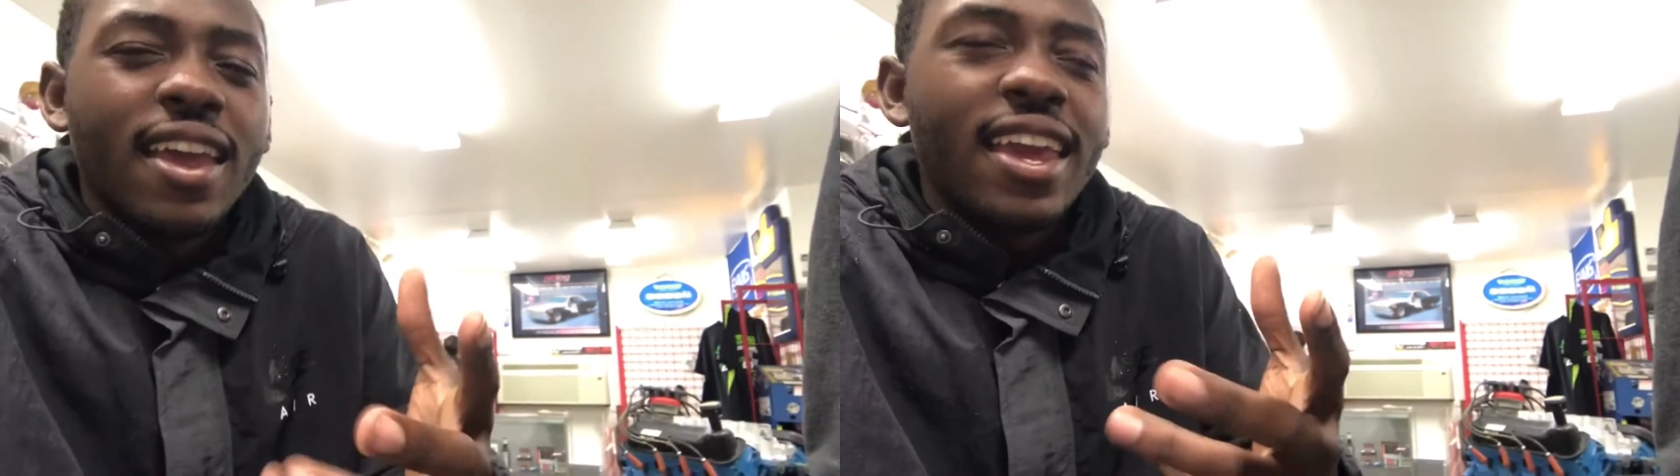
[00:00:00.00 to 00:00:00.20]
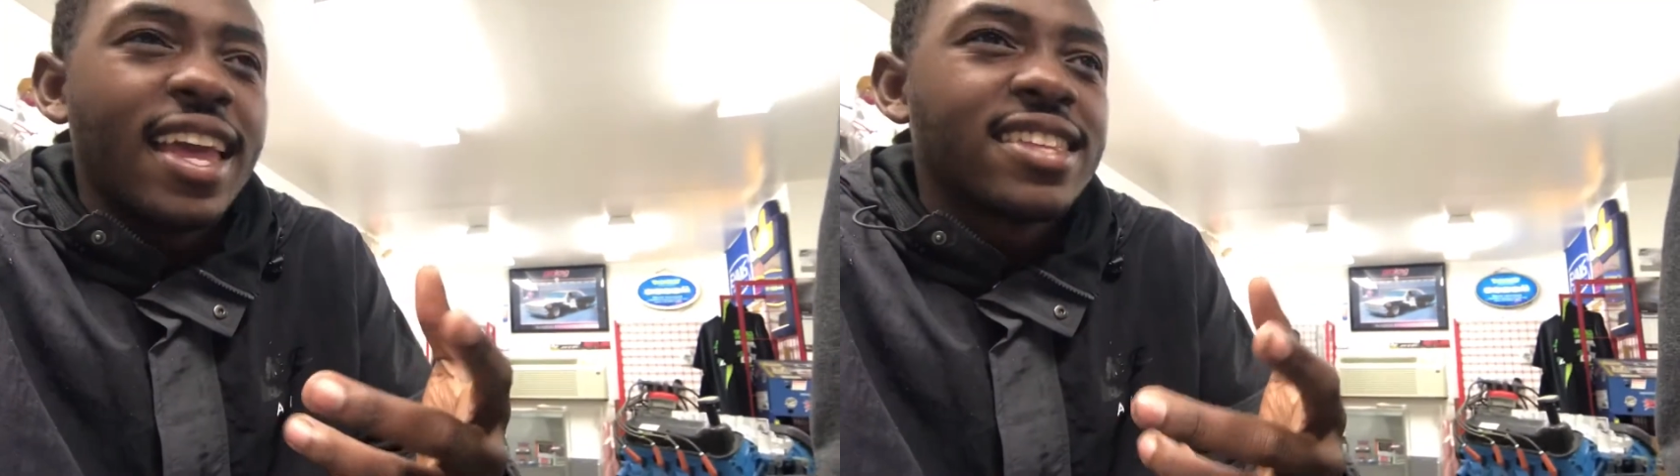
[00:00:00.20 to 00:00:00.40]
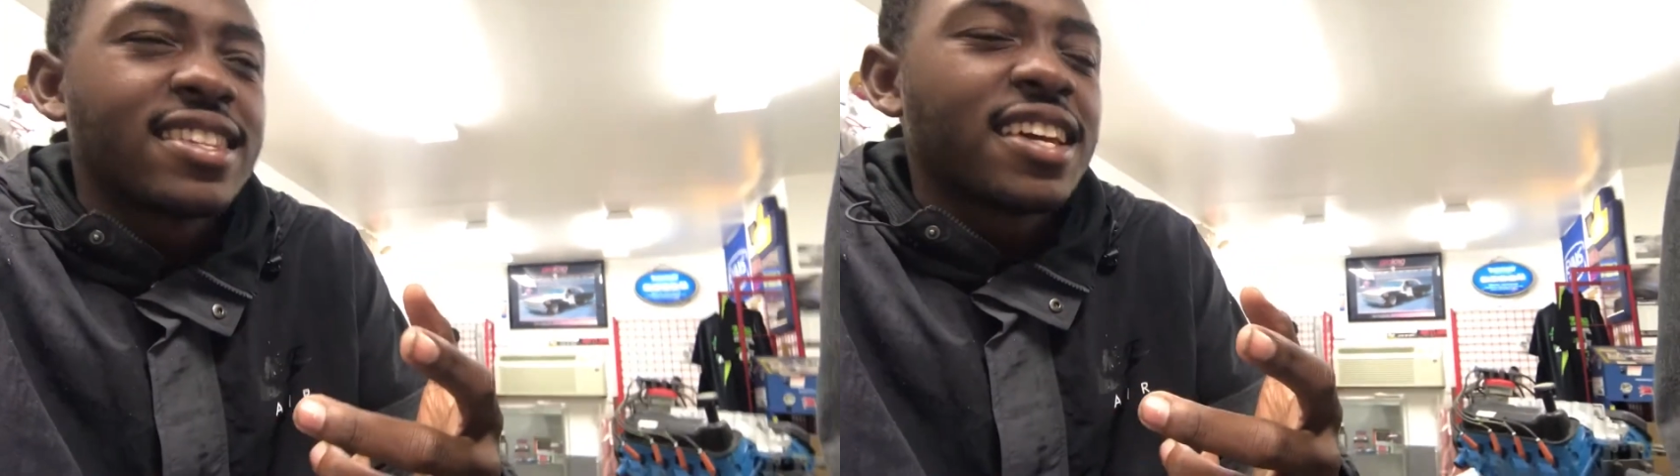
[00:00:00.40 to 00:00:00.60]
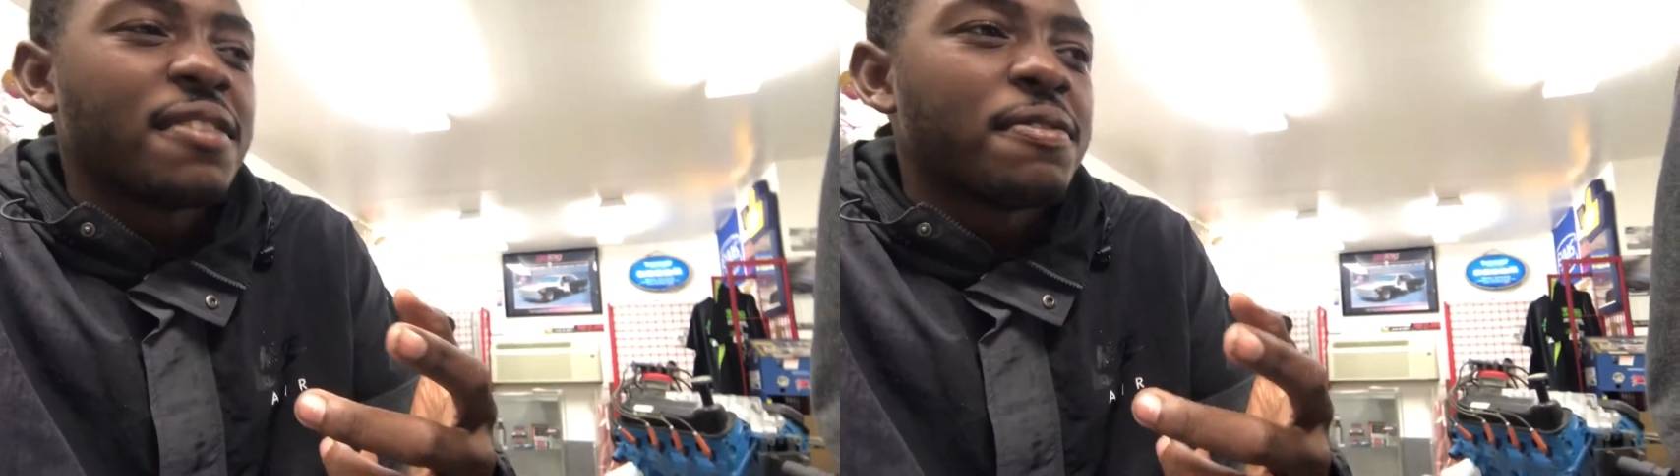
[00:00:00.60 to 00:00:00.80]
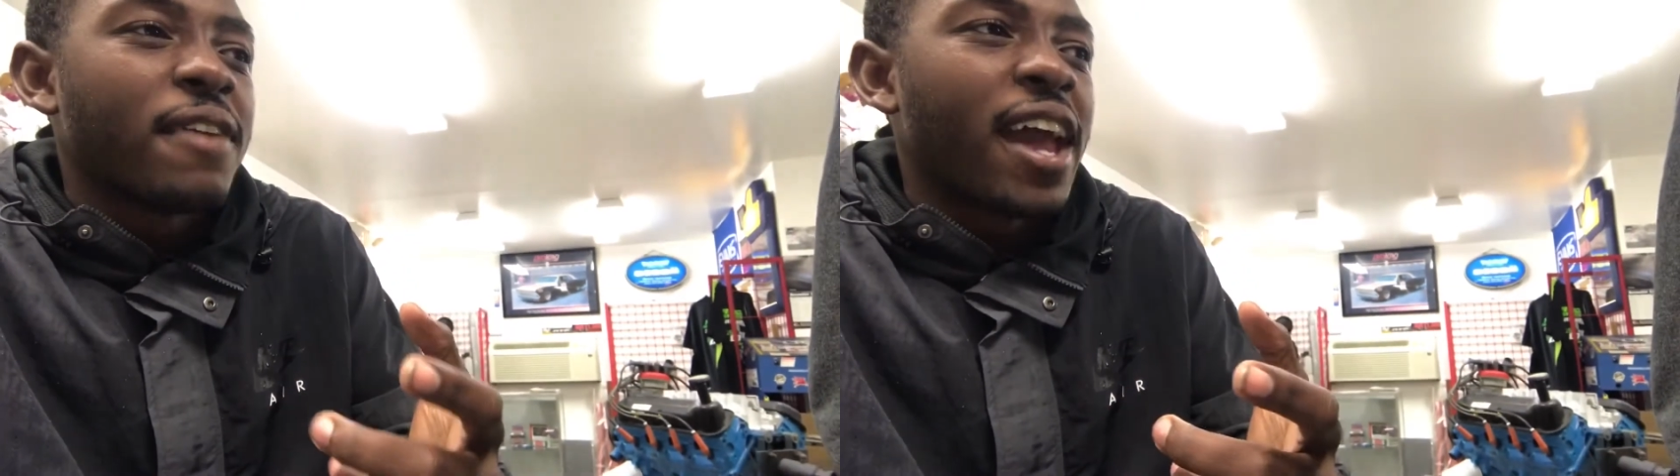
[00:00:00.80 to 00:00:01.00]
It's
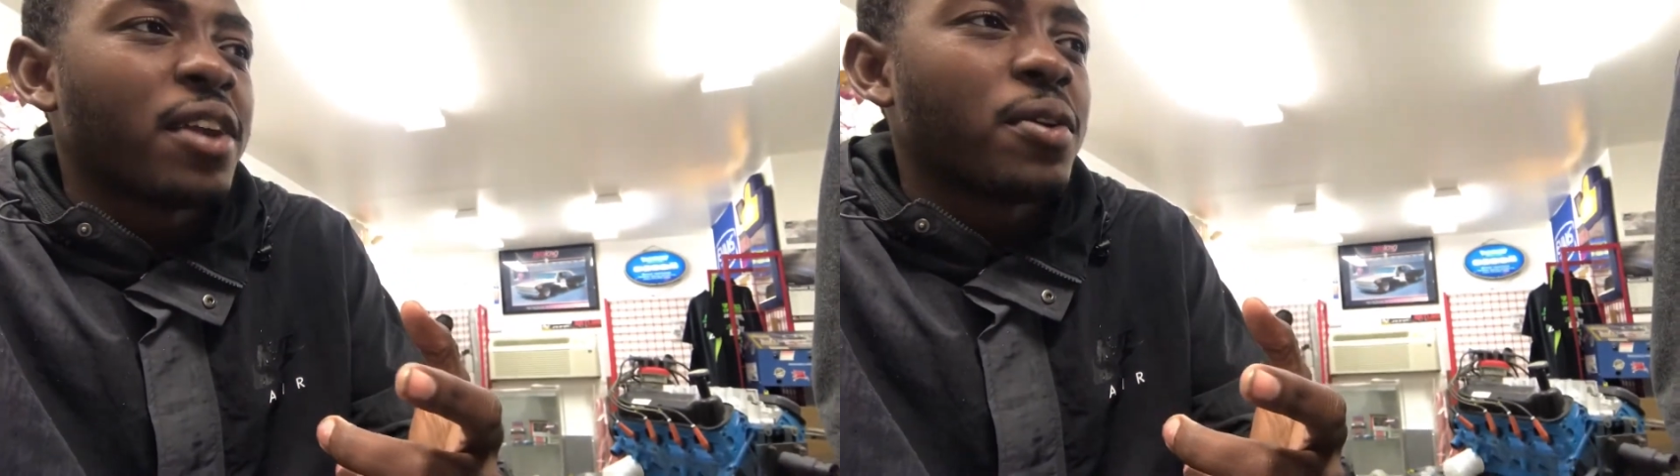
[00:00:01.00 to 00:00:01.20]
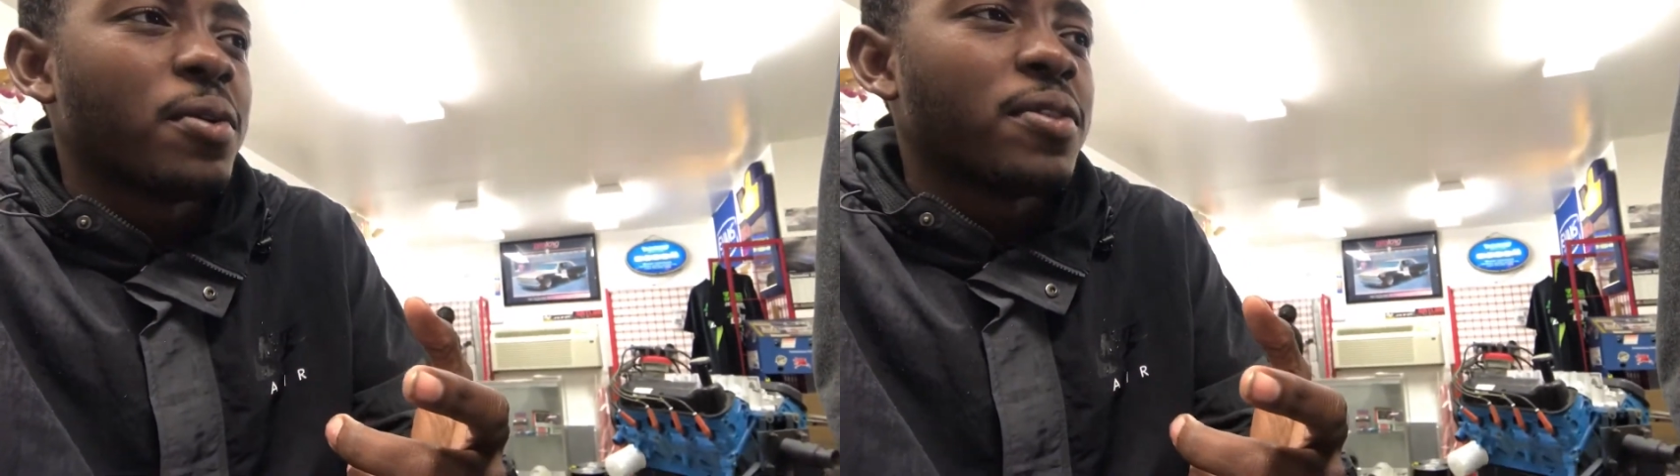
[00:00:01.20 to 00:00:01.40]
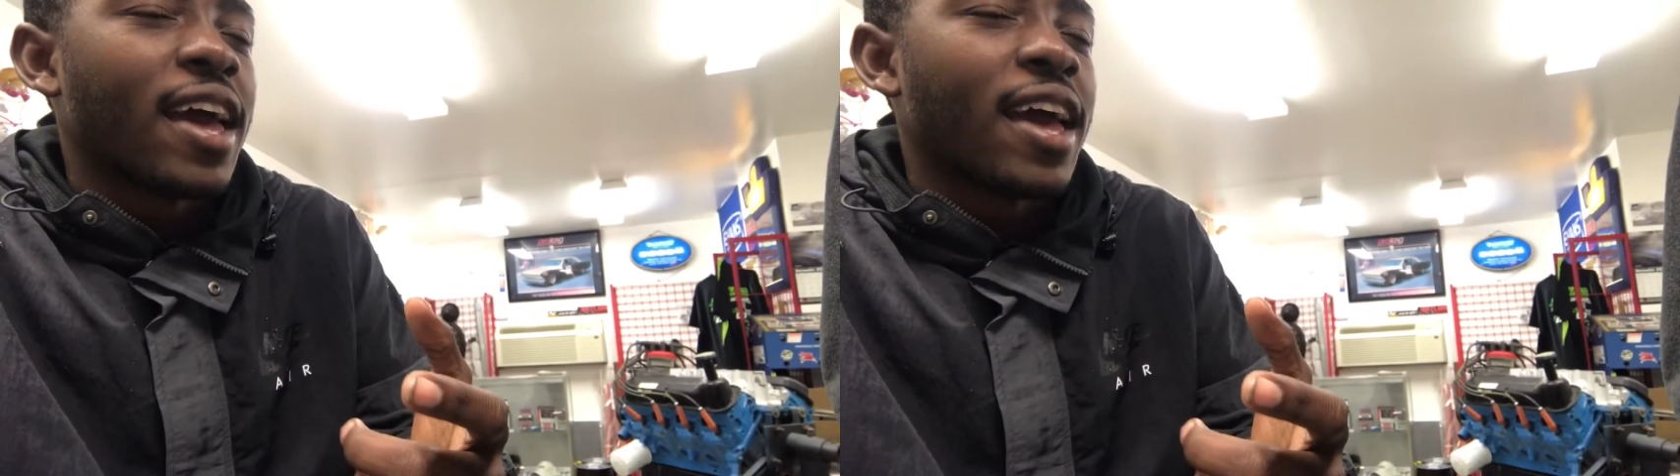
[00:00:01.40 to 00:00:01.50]
like a fat girl